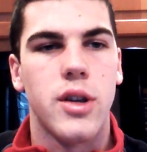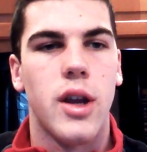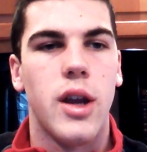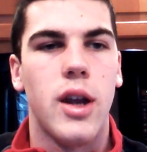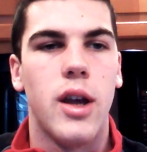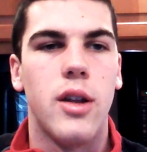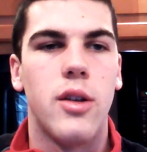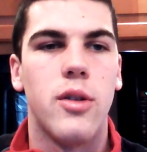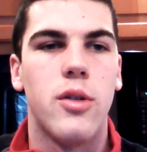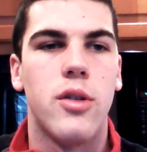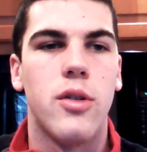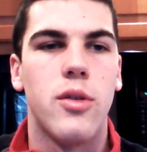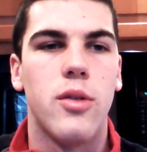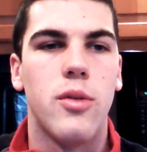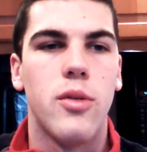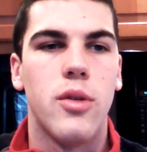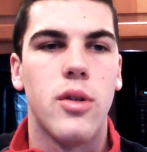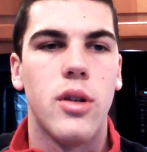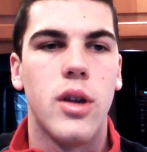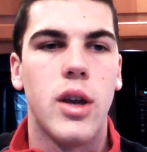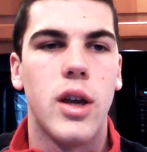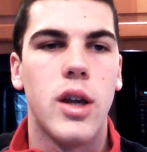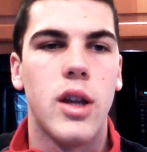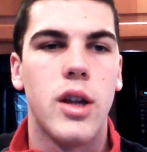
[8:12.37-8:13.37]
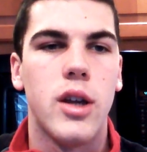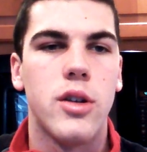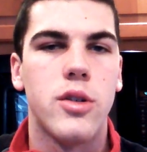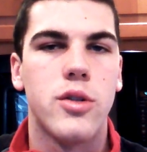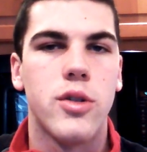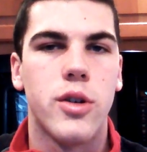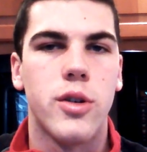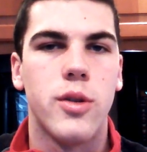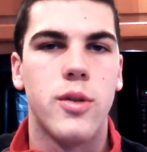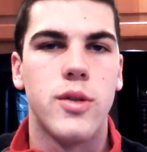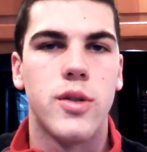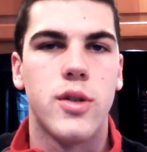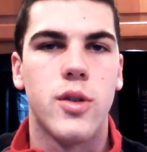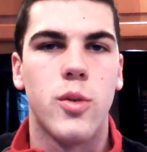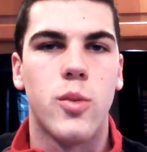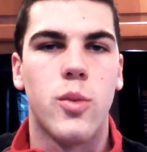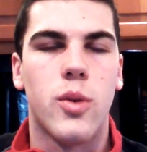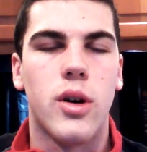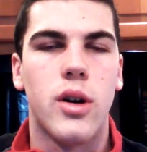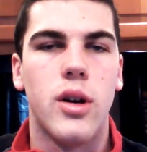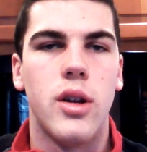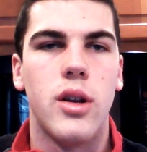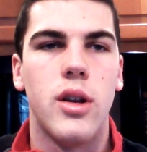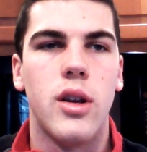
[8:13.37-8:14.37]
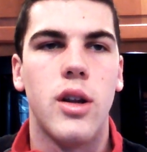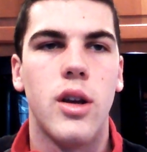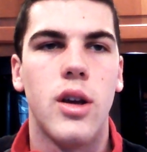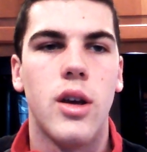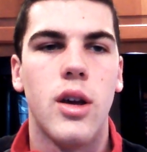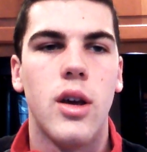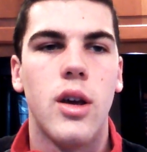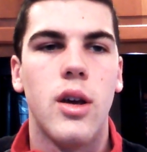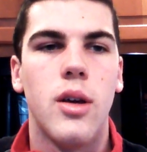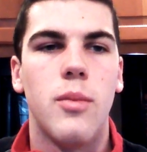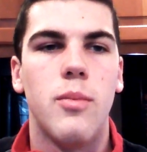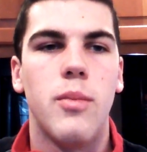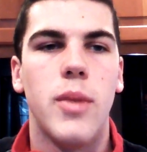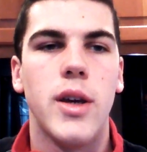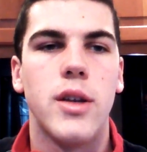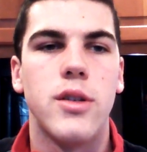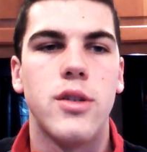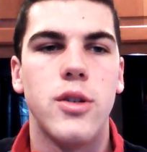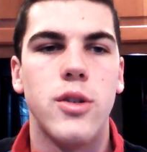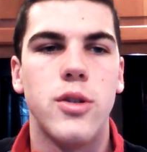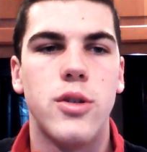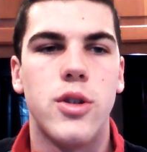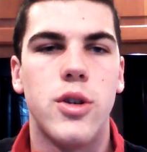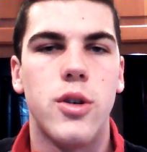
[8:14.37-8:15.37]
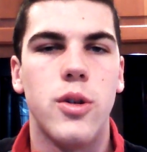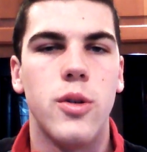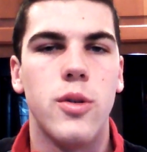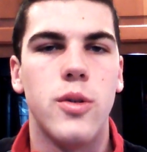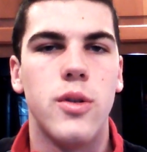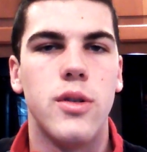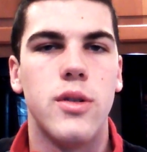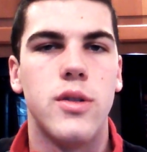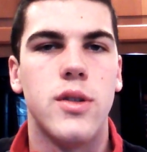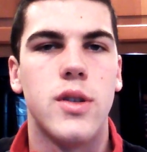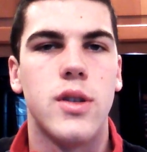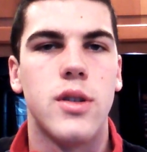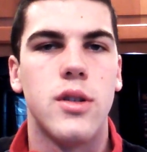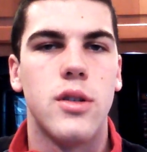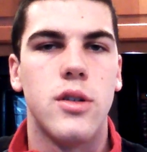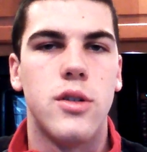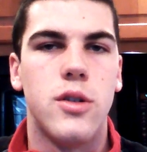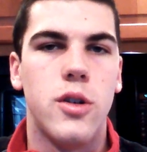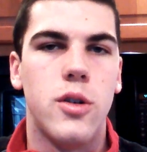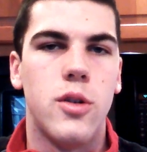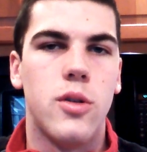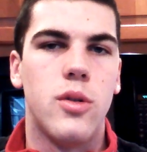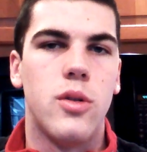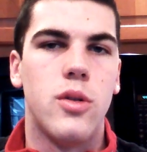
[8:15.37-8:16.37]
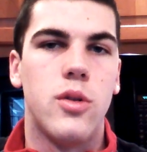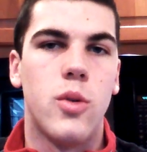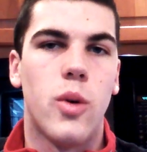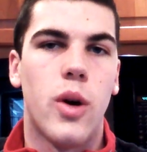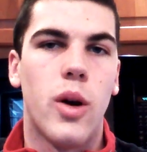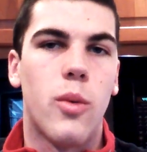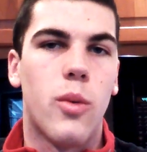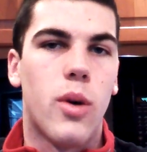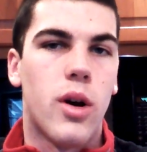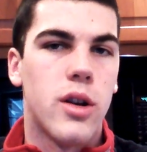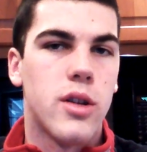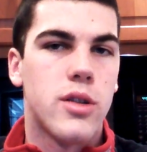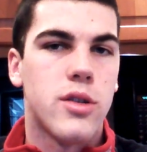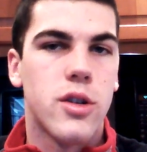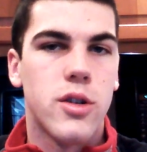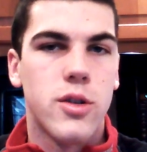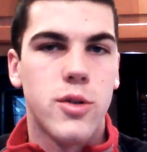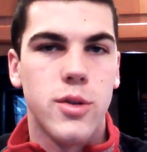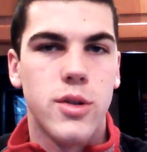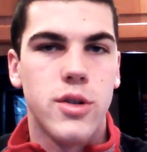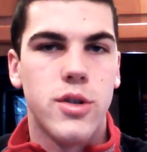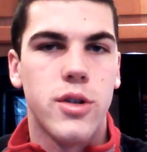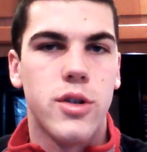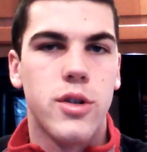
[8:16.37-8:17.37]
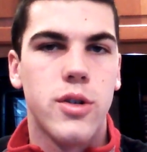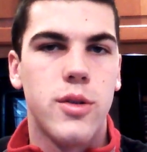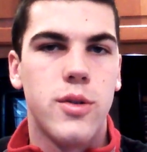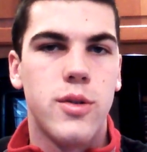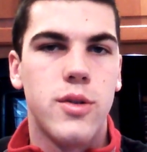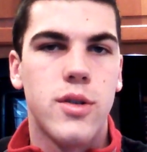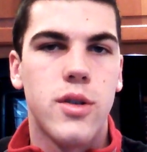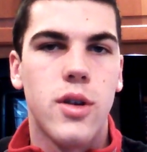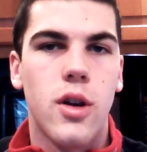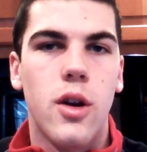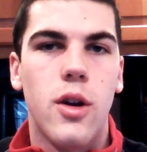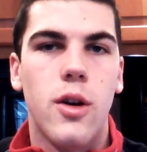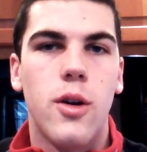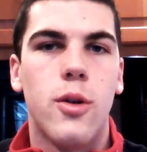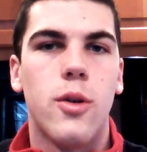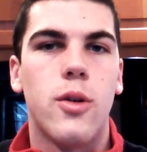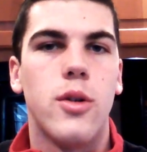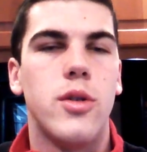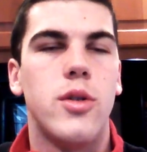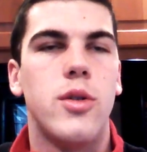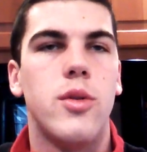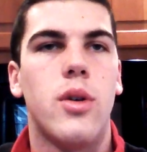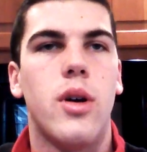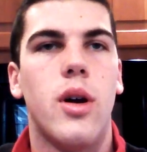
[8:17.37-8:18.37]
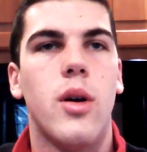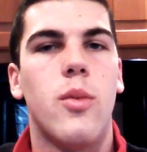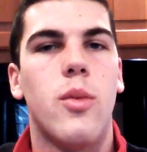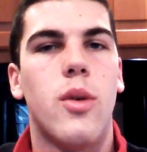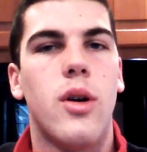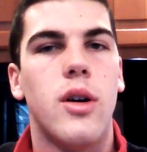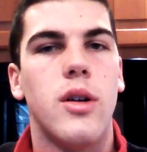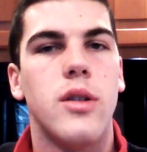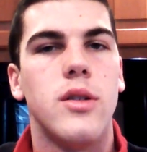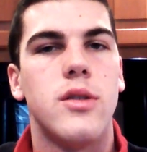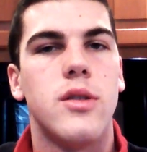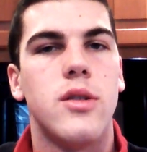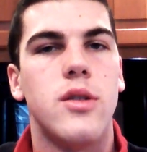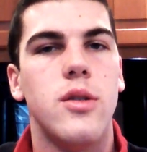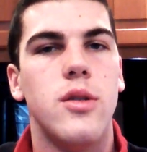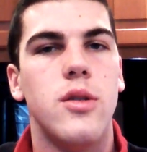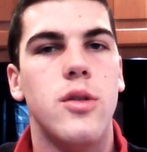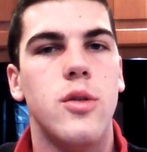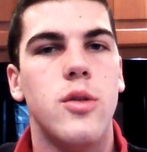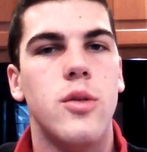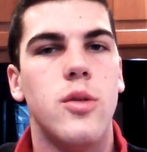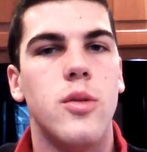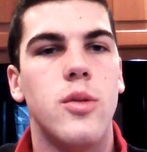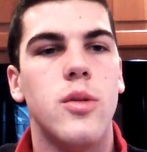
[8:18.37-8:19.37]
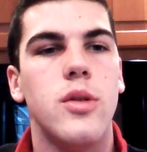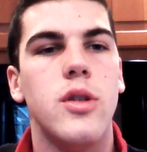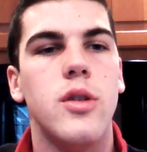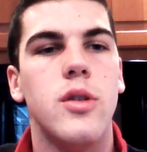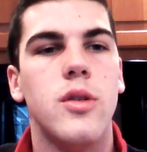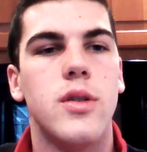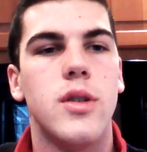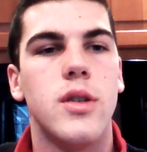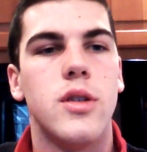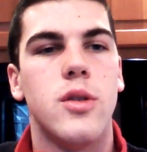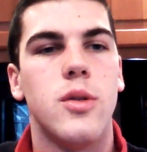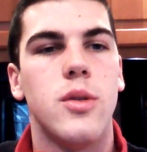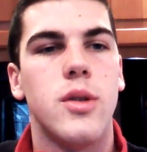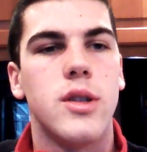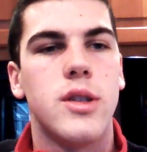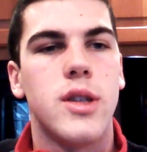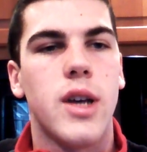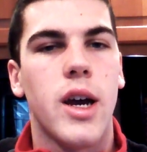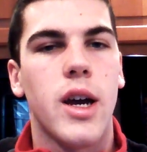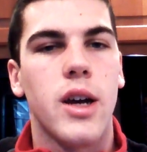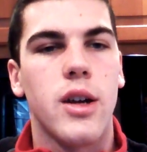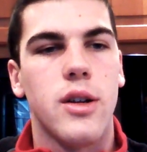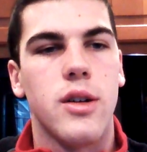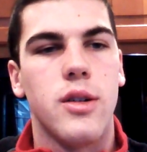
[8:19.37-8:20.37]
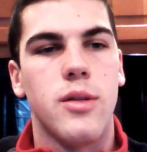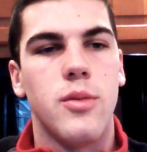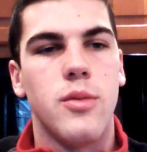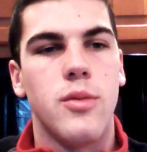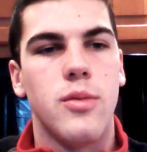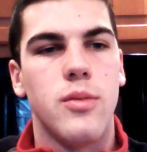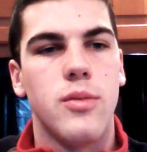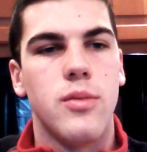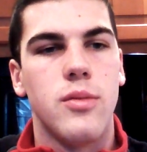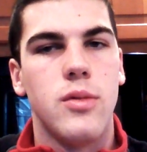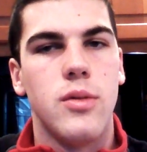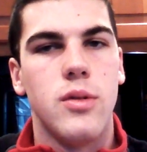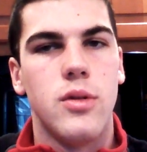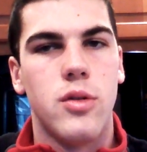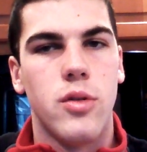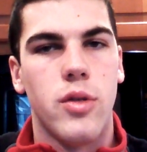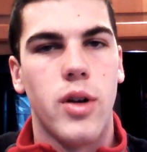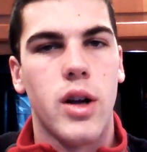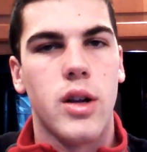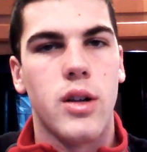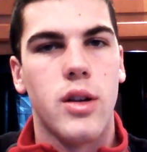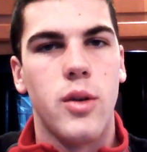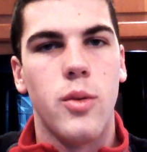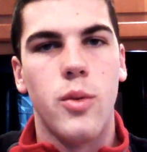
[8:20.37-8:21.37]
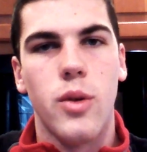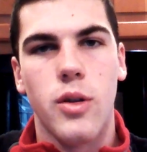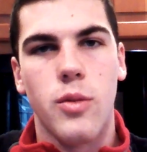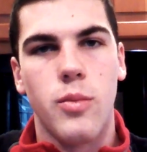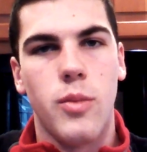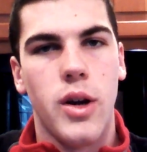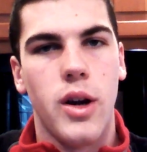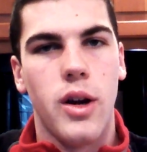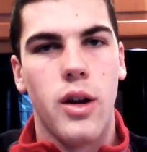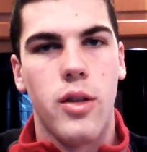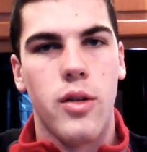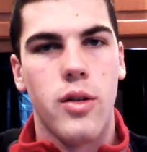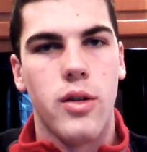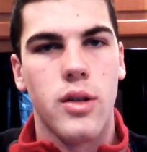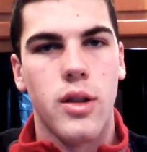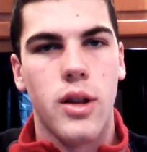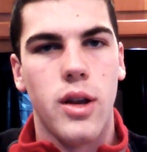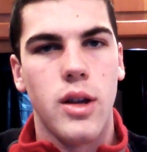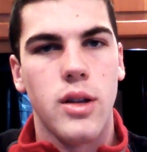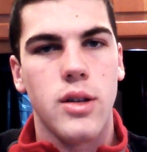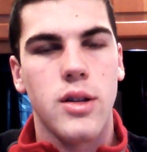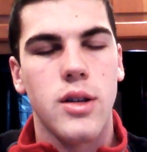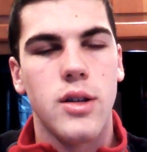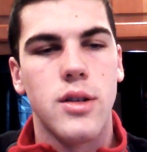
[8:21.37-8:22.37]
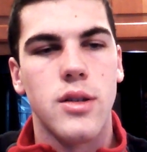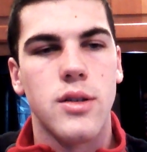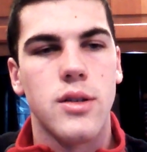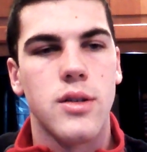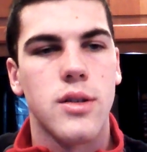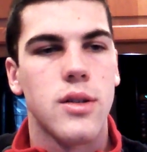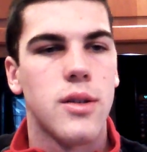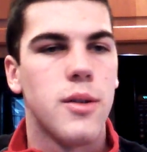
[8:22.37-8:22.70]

And hitting Dragoons to 1 makes you choose, do I want to search with Dragoons, or do I want to use it to attack directly with my other Atlanteans?